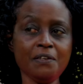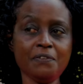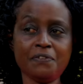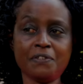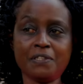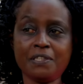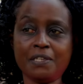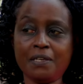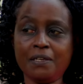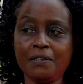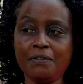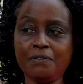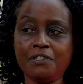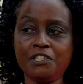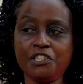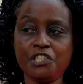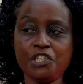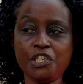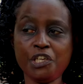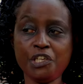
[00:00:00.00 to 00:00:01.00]

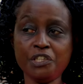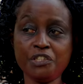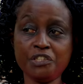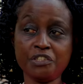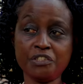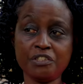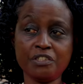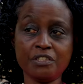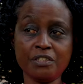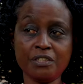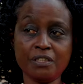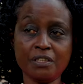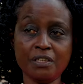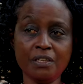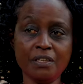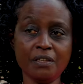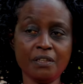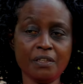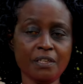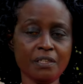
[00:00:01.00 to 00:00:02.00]
Lifestyle changed
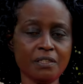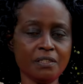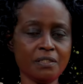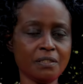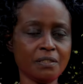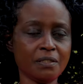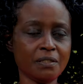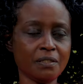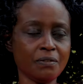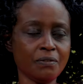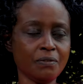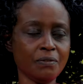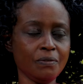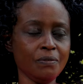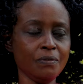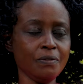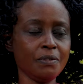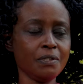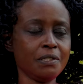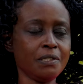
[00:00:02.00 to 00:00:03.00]
in that
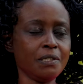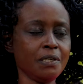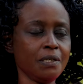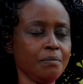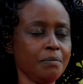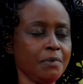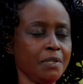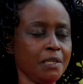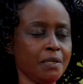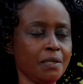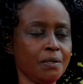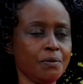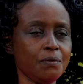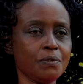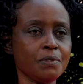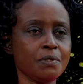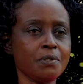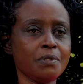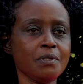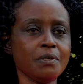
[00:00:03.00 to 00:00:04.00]
all the time, like I
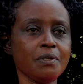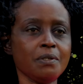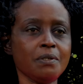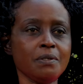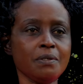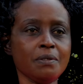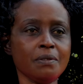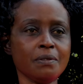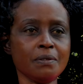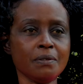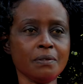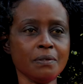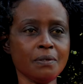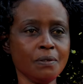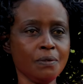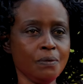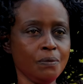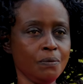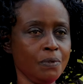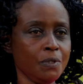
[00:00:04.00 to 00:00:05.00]
was thinking,
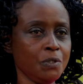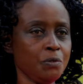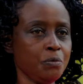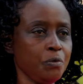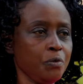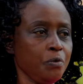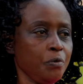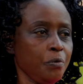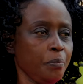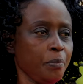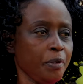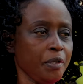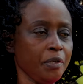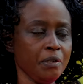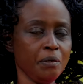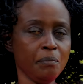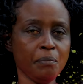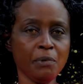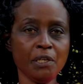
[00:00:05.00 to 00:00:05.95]
what will happen?